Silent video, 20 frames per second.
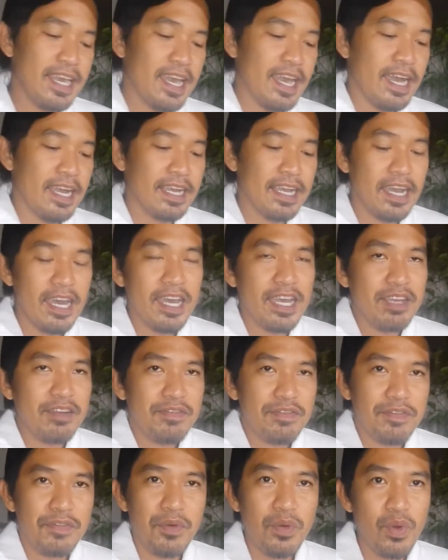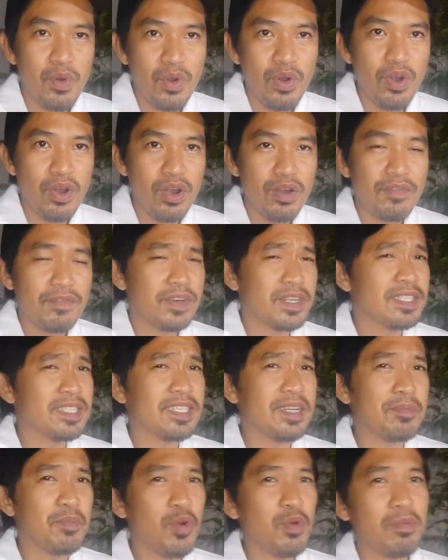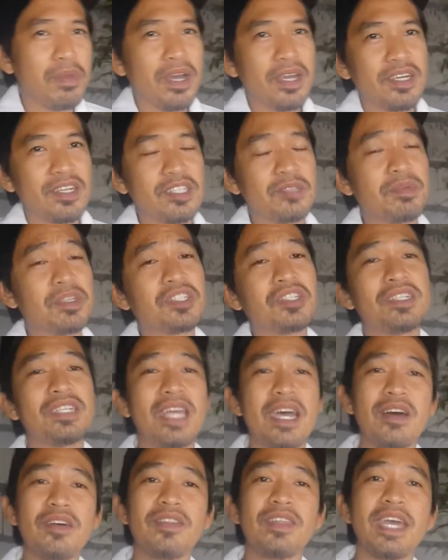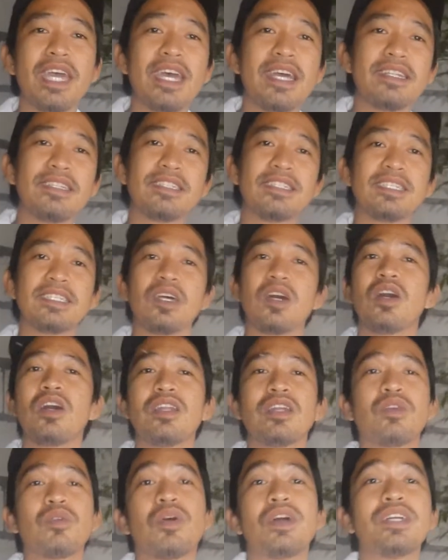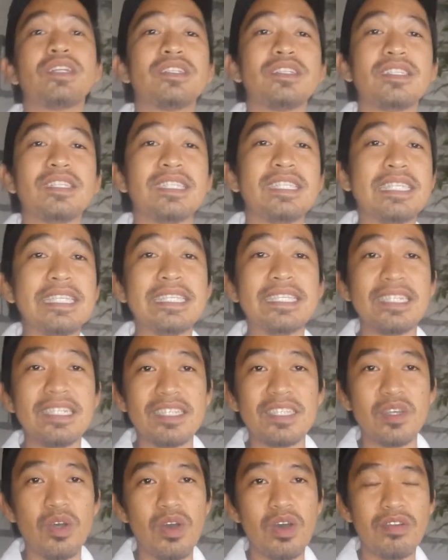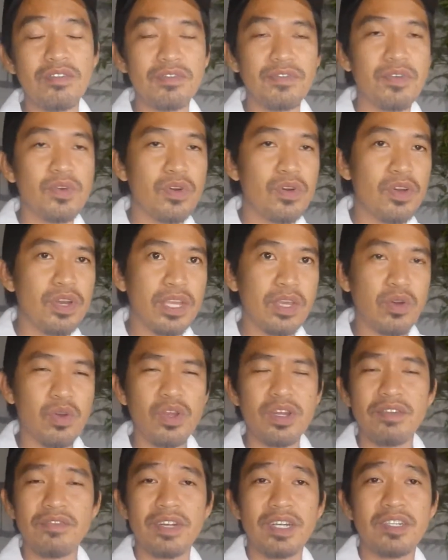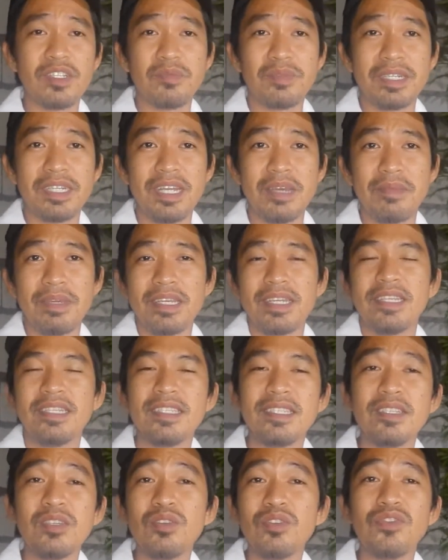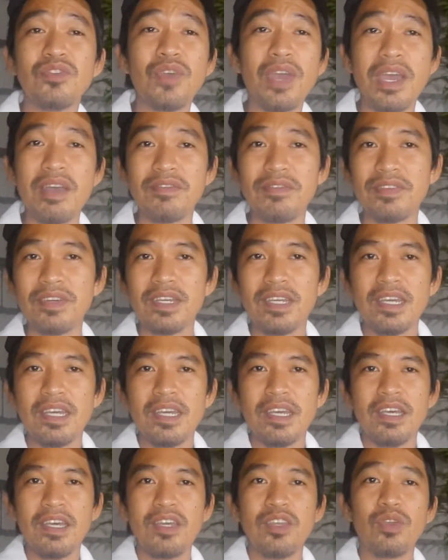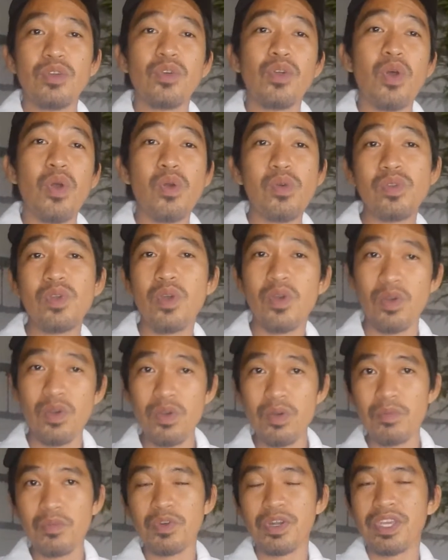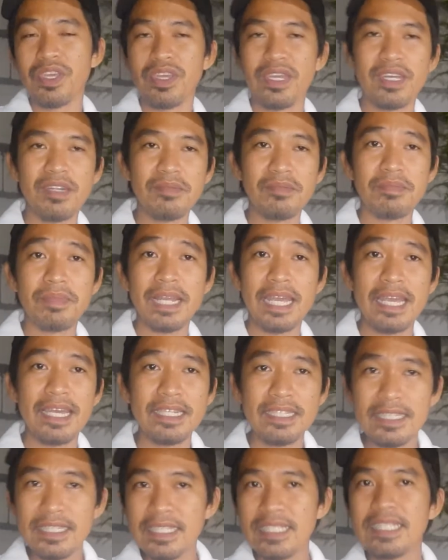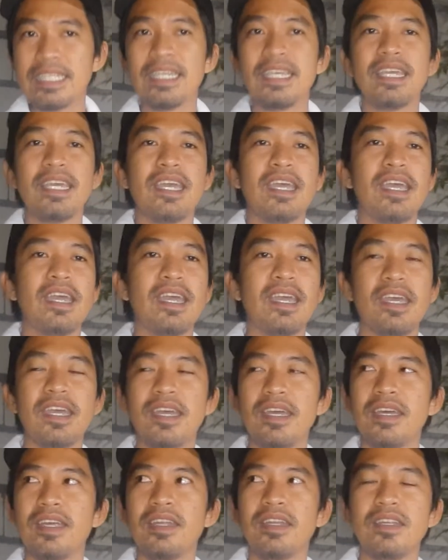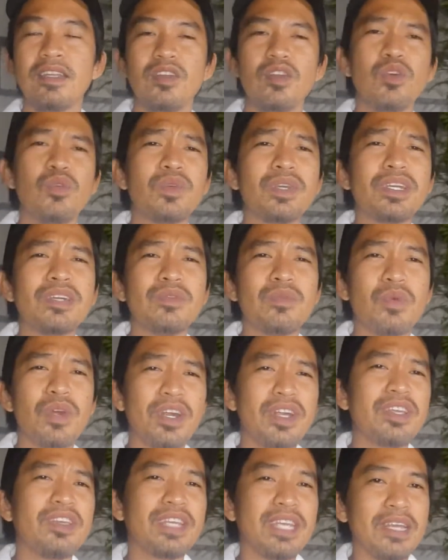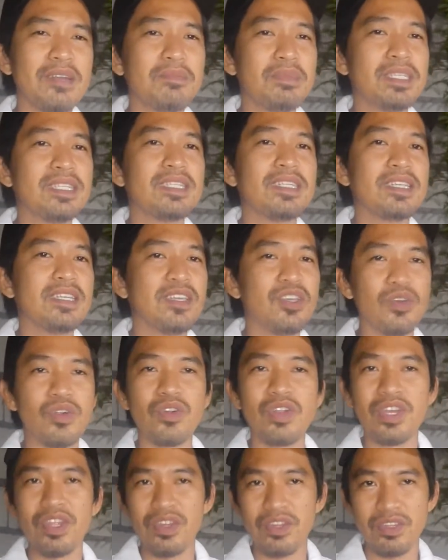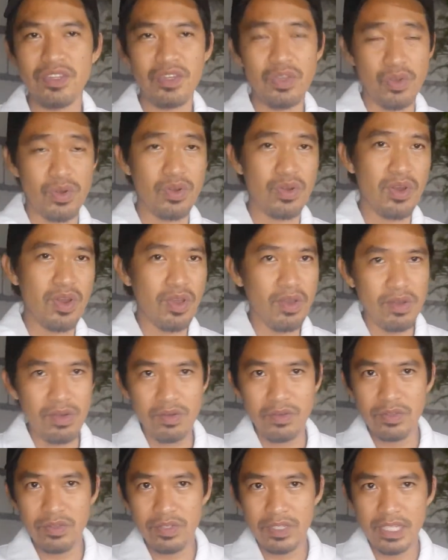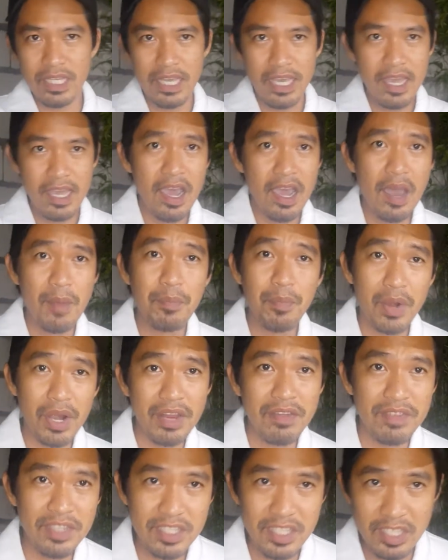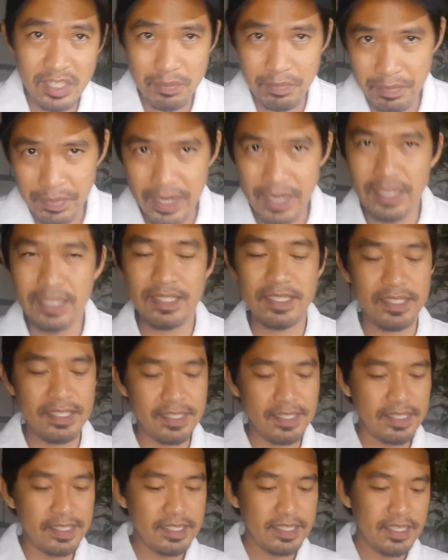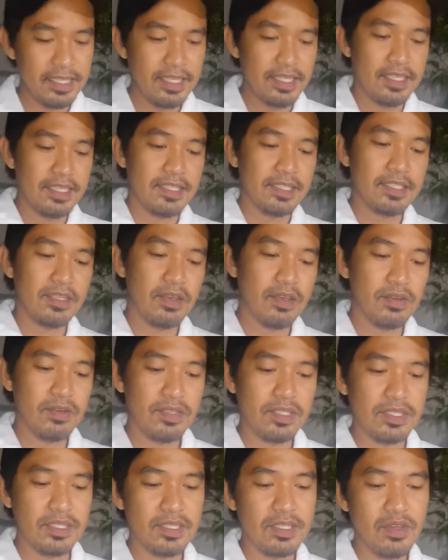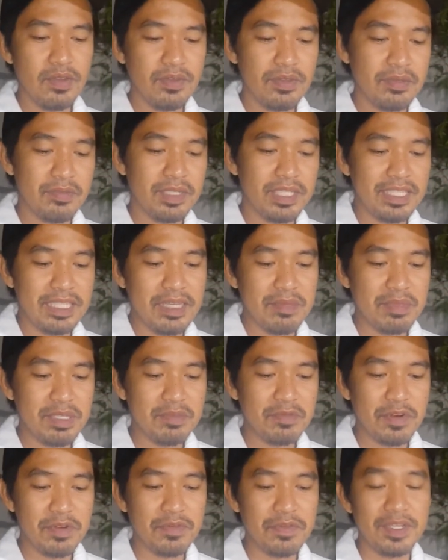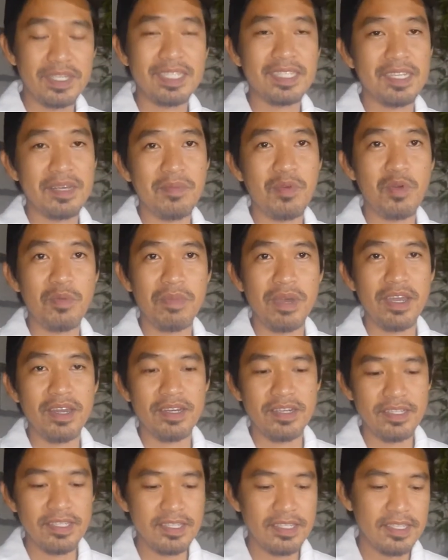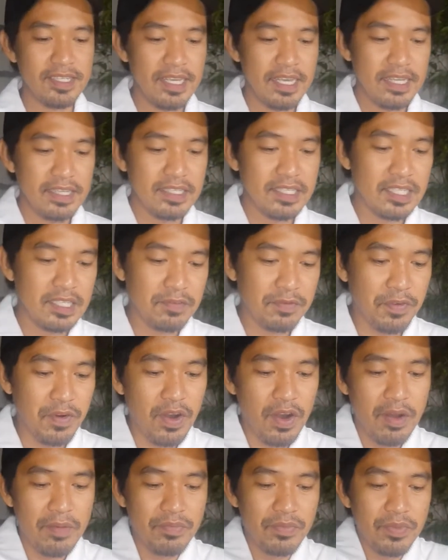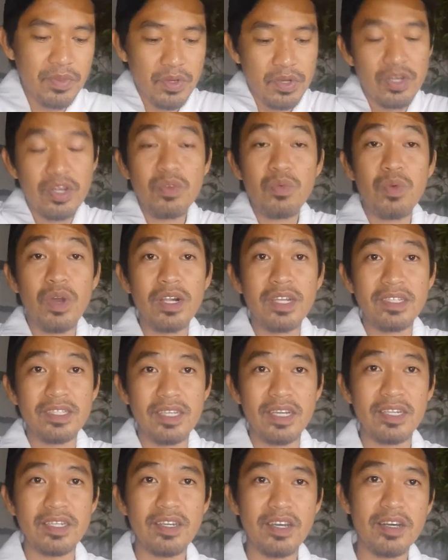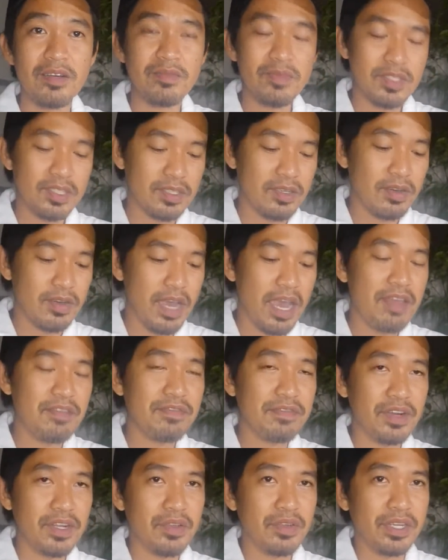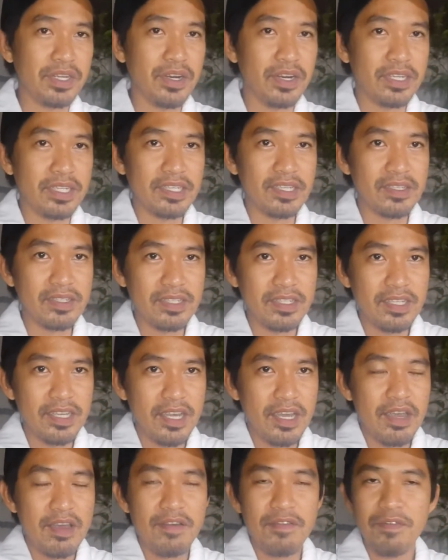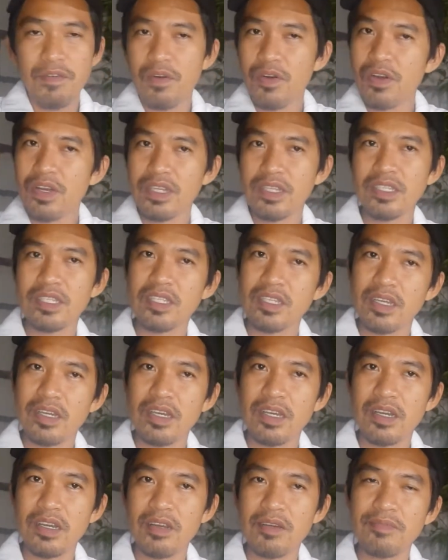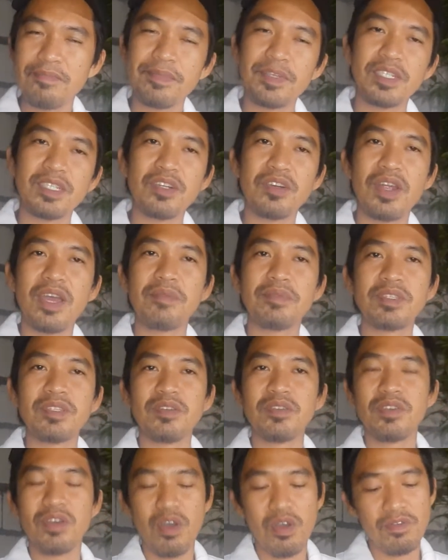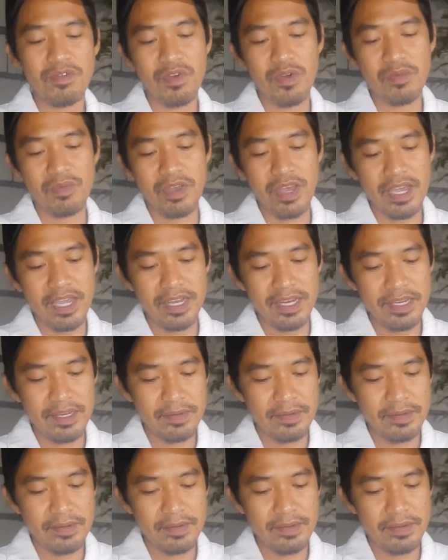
A guide for first-time home buyers, especially now that the quarantine season is on for the coronavirus pandemic. It's good to have your own home where you can plant and where you can be secure in your own private space. So this is going to be tips for first-time home buyers. This is from nerdwallet.com. So I'm following an article for this particular episode of Home Guide.